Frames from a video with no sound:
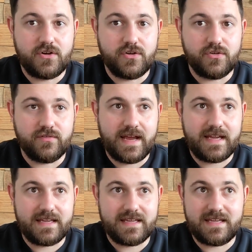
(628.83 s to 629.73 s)
or
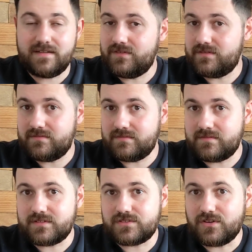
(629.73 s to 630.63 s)
a
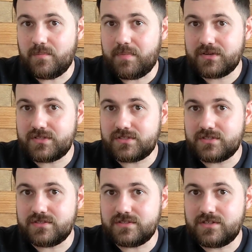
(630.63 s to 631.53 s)
even sort of Boddington,